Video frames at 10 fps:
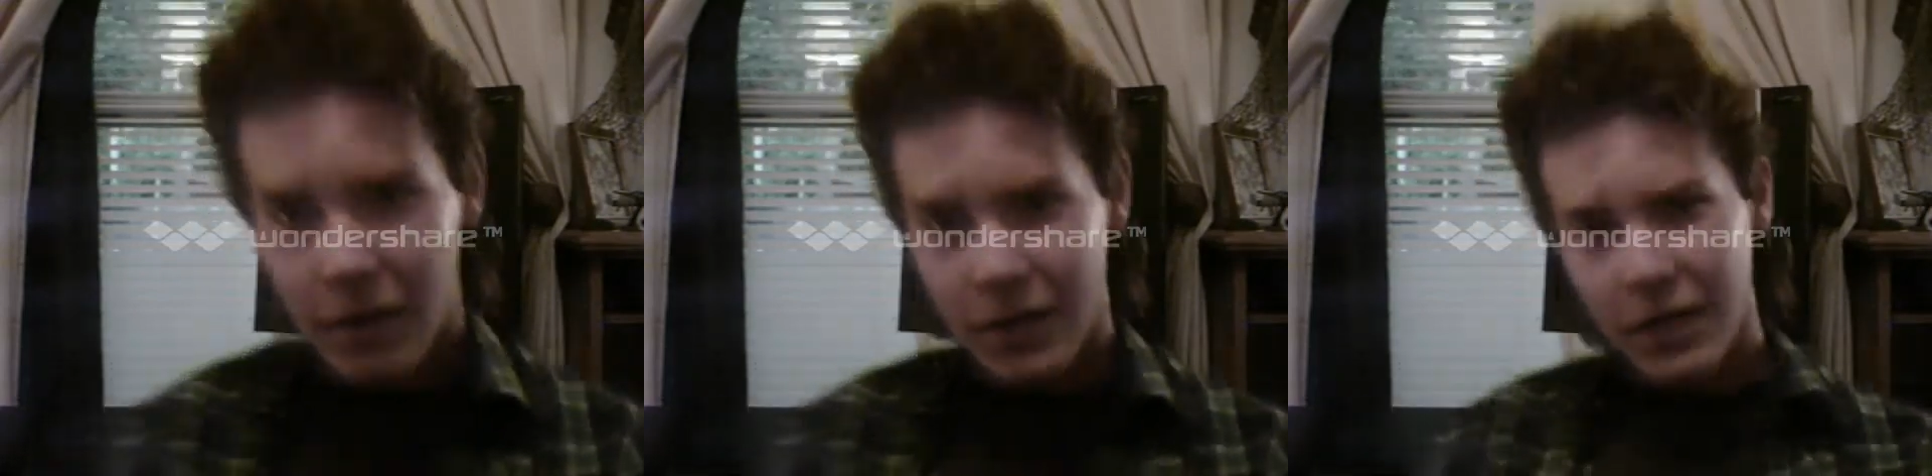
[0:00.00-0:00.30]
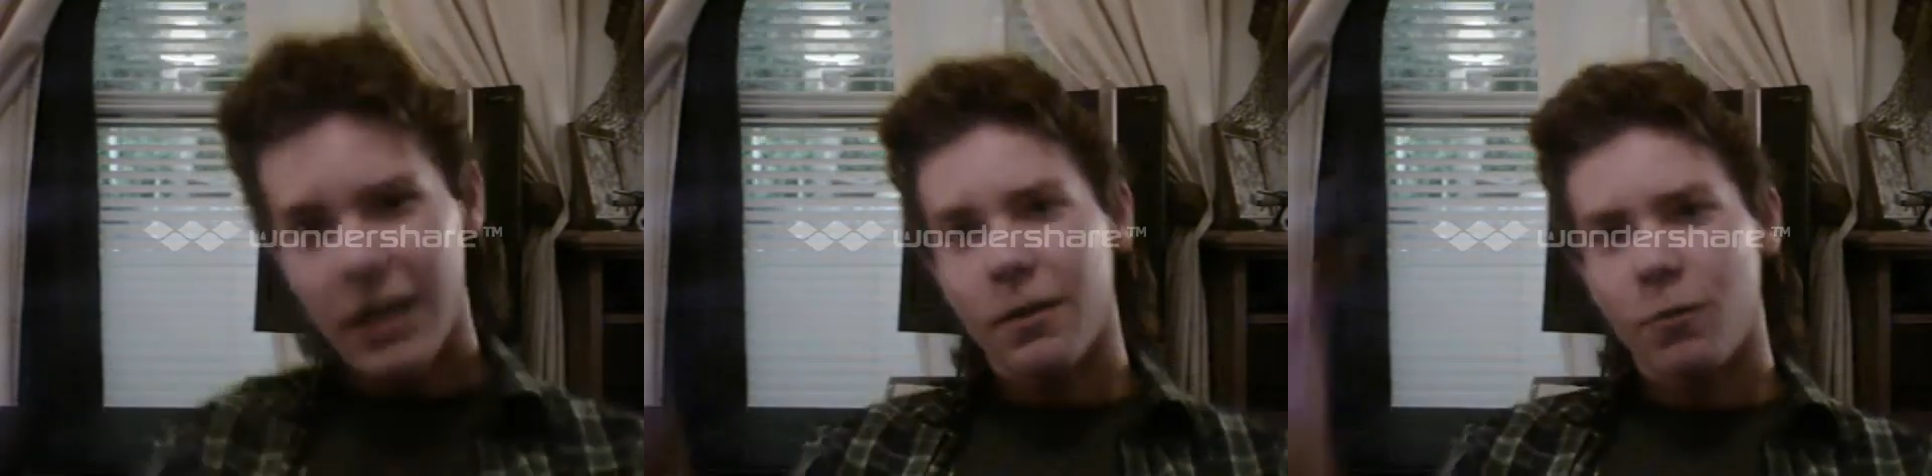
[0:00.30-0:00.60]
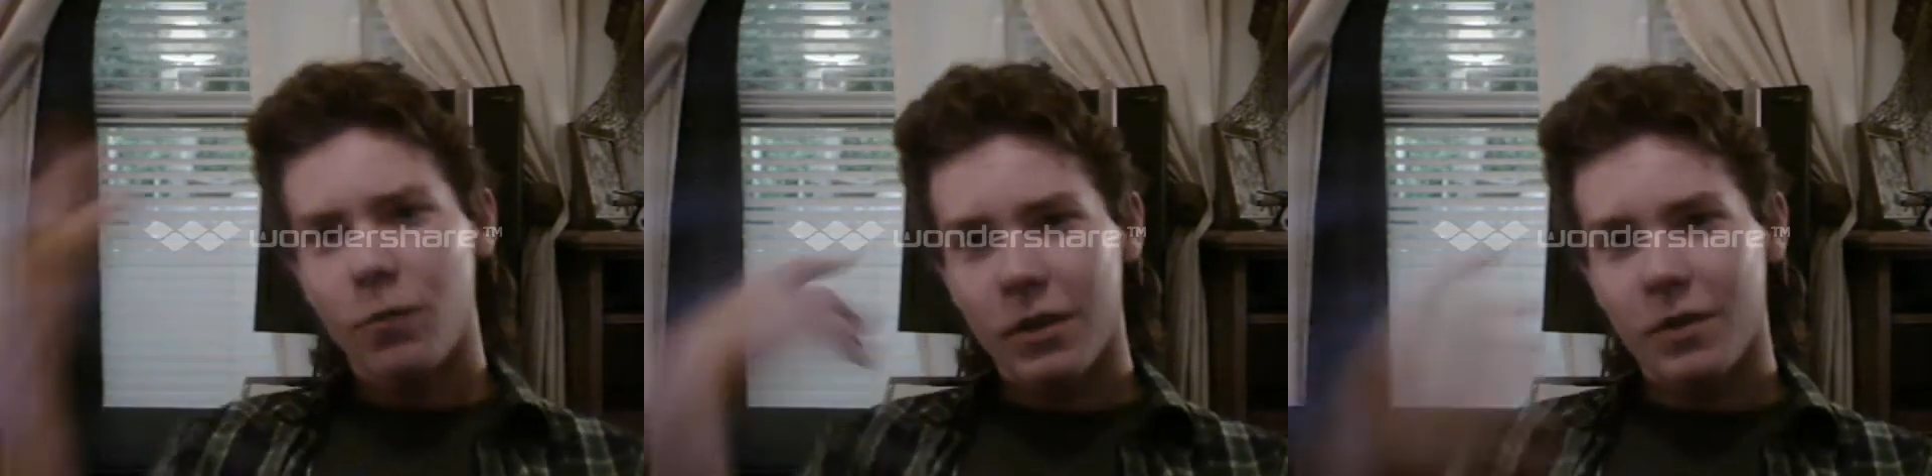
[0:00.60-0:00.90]
yeah,
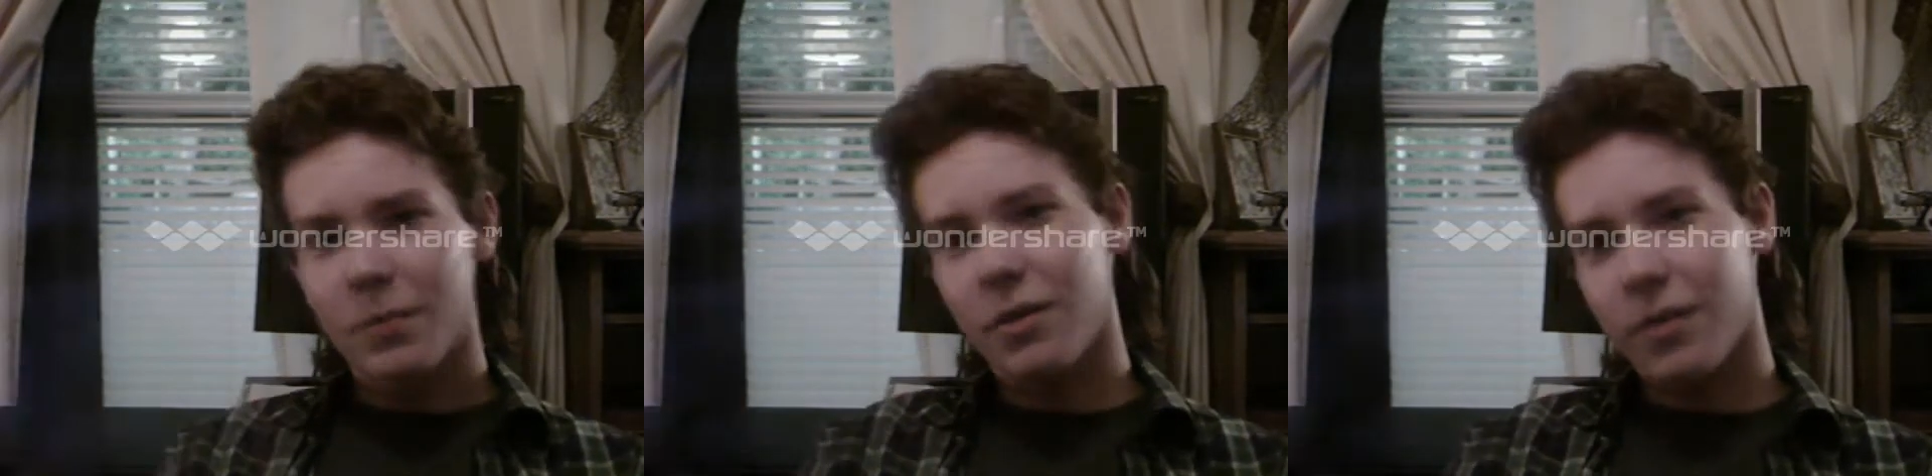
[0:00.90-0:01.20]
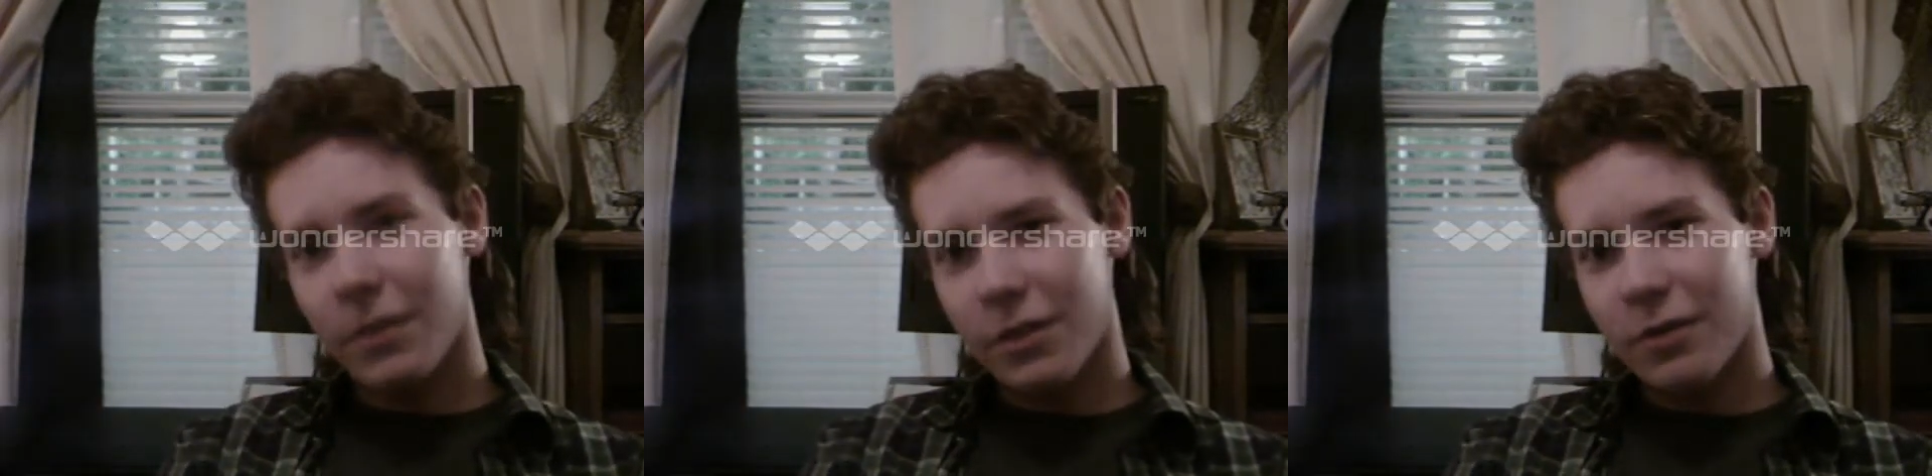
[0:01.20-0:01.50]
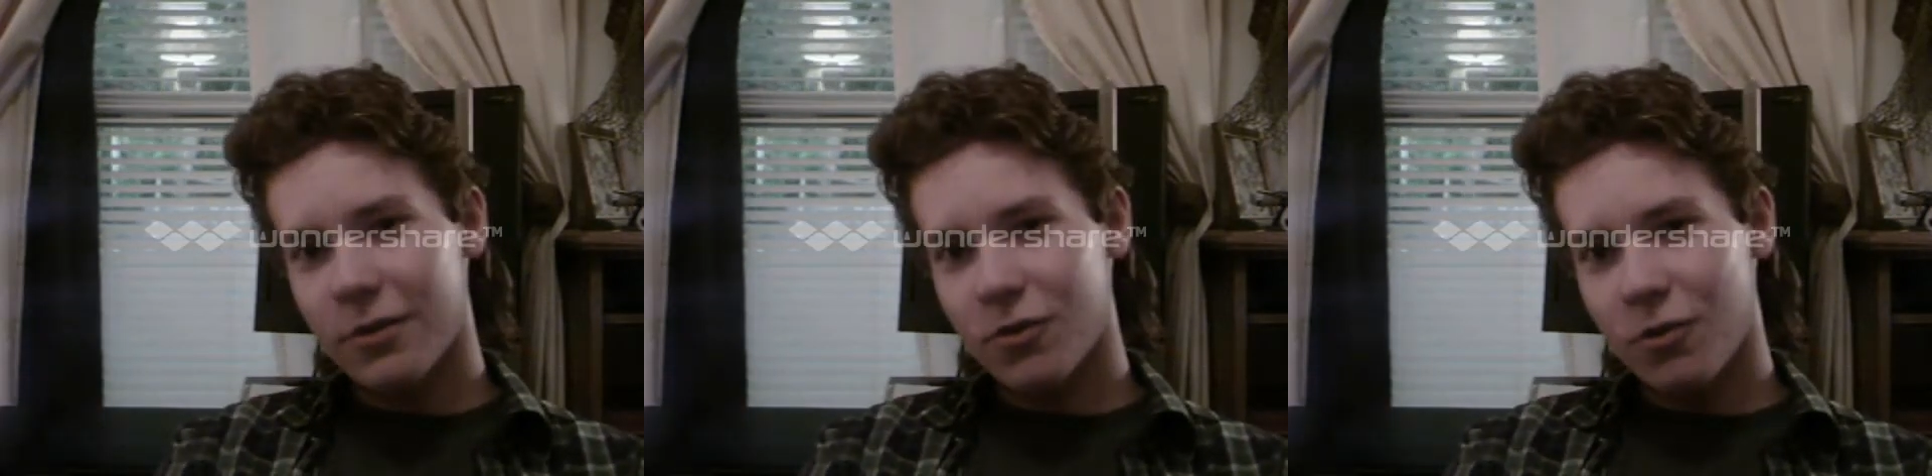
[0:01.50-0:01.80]
we're in the middle of a
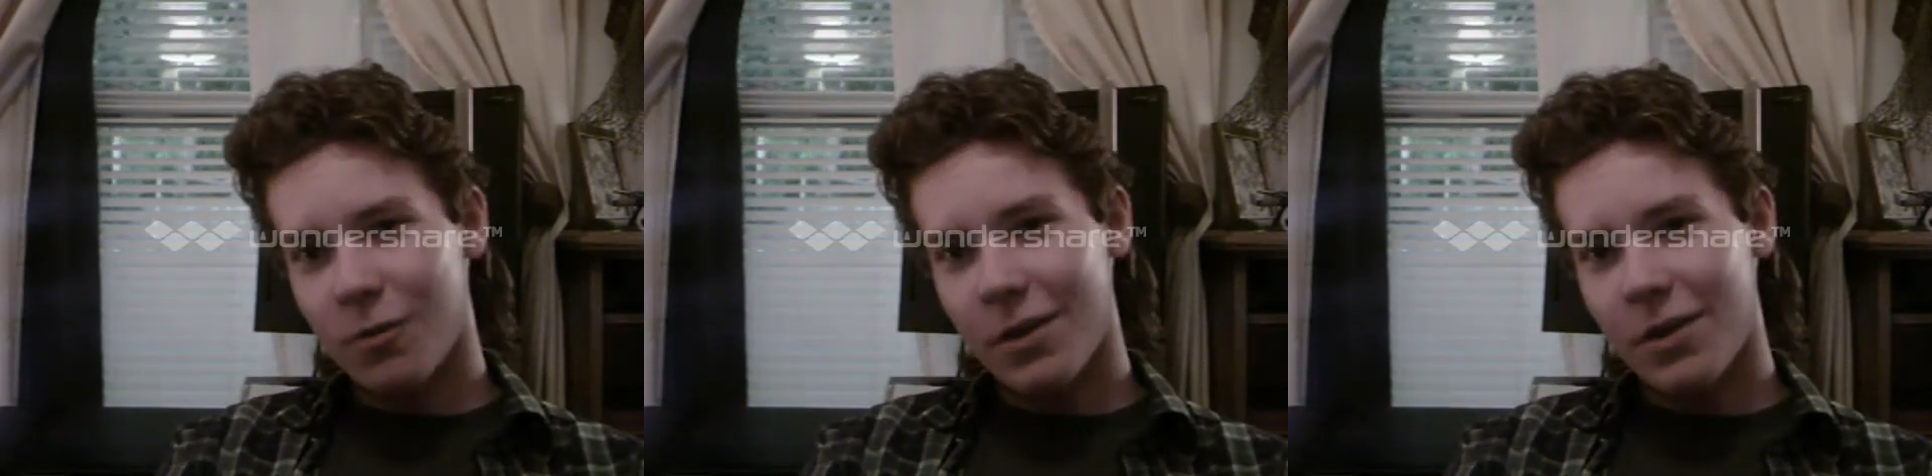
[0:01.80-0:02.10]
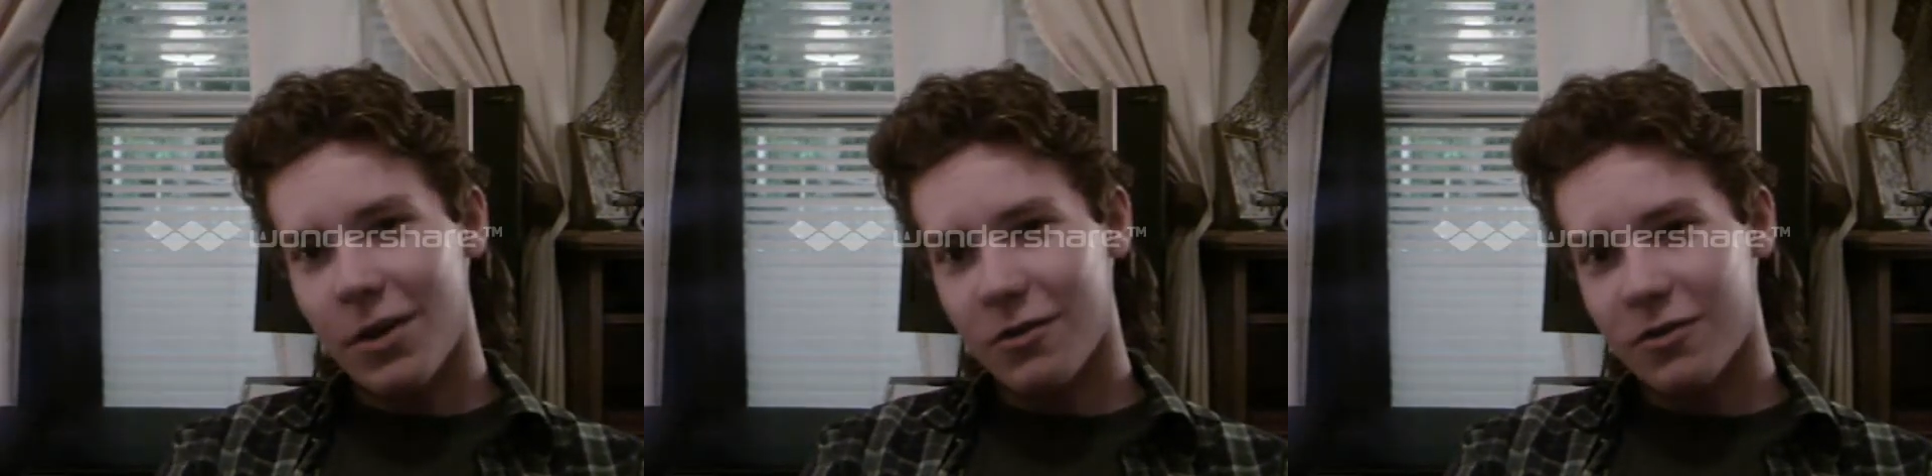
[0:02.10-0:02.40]
thunderstorm right now,